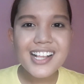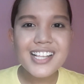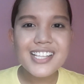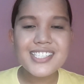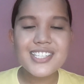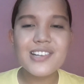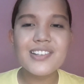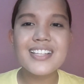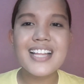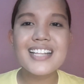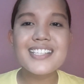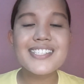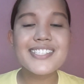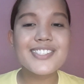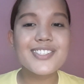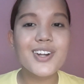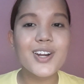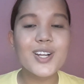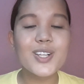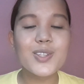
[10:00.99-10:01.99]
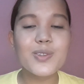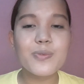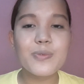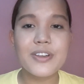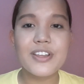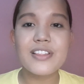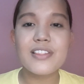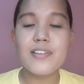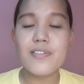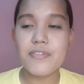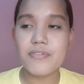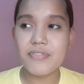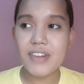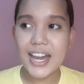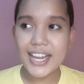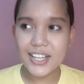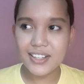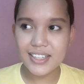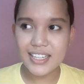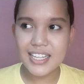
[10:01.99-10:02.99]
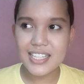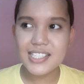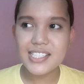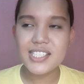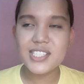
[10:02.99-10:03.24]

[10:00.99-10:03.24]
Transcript: So let's start with Violet.